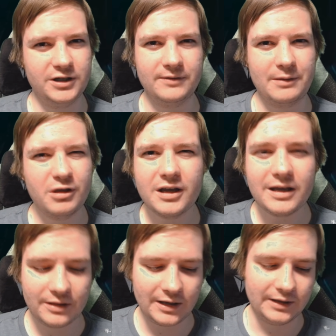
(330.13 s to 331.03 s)
And I'm
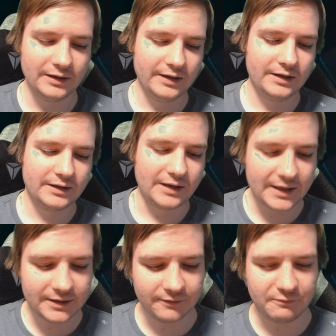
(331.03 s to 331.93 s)
thinking they
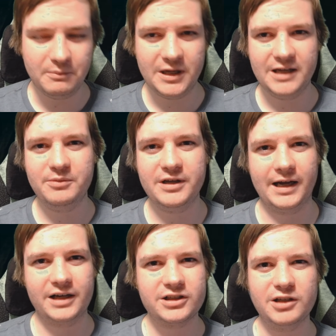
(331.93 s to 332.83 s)
kind of maybe
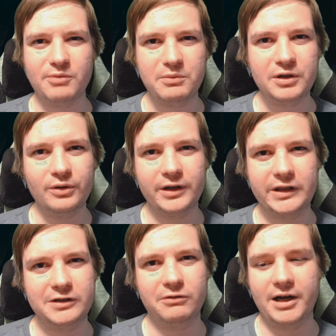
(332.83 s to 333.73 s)
actually might be going in
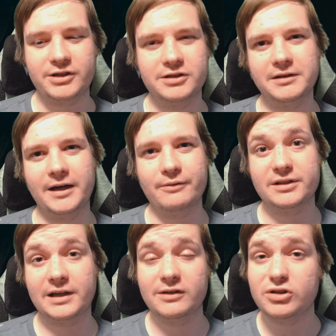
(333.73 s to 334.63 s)
the direction that I was
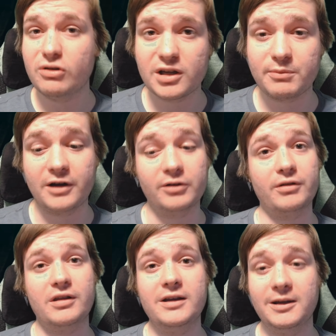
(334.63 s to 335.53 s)
kind of joking about, or
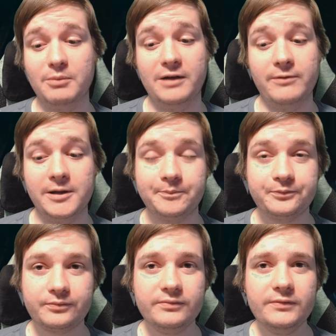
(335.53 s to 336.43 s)
thinking maybe
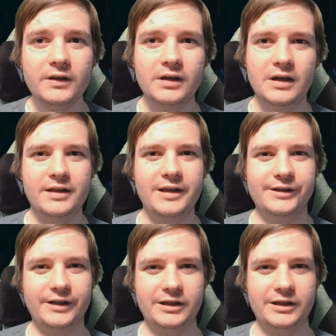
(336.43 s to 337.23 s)
that, like,